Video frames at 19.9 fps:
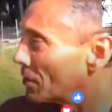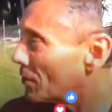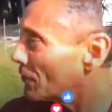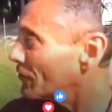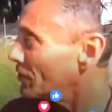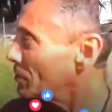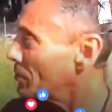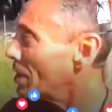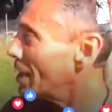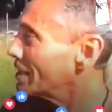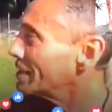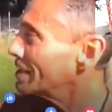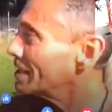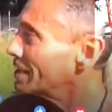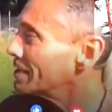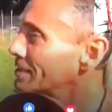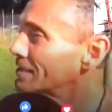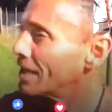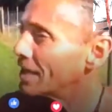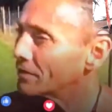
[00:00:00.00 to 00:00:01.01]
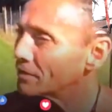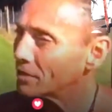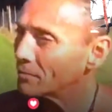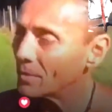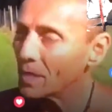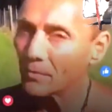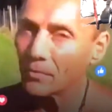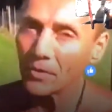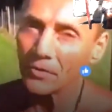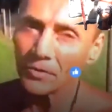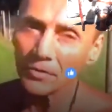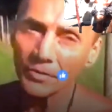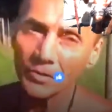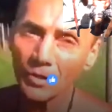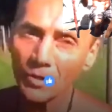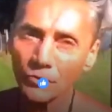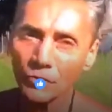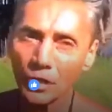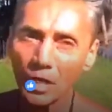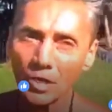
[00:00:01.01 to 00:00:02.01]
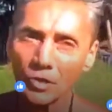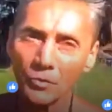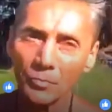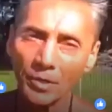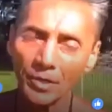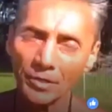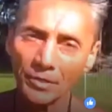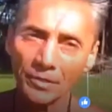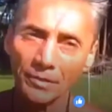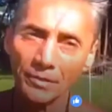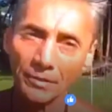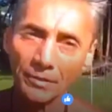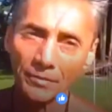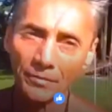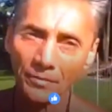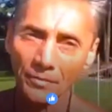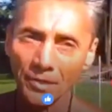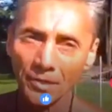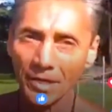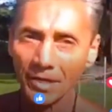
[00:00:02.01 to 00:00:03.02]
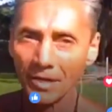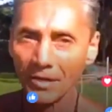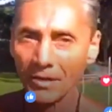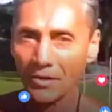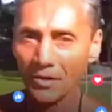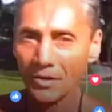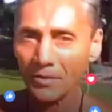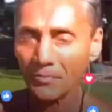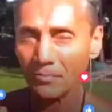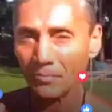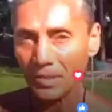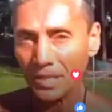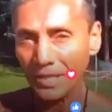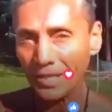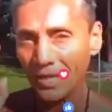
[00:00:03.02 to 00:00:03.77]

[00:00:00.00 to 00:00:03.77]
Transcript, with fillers: a few ideas out there. Remember, there's no judgment. We're not here to beat